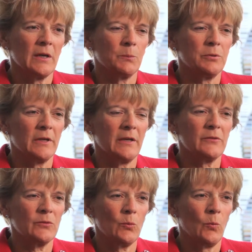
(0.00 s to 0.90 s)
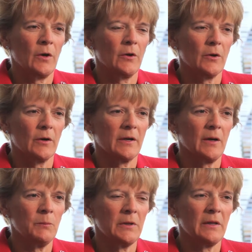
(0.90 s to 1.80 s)
a place where
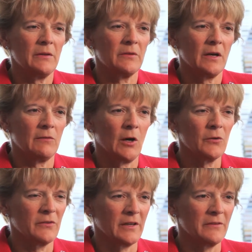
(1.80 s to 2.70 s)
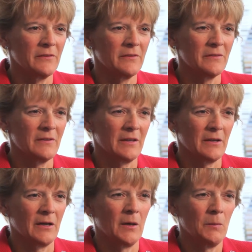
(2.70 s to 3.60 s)
companies of all sizes can
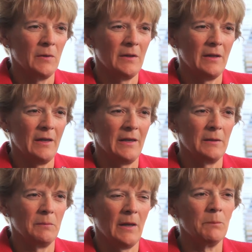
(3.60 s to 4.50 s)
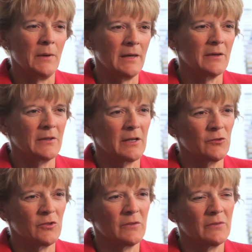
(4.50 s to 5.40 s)
come and make
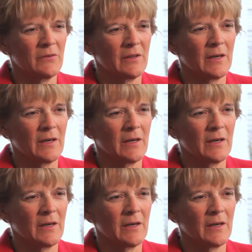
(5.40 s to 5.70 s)
connections,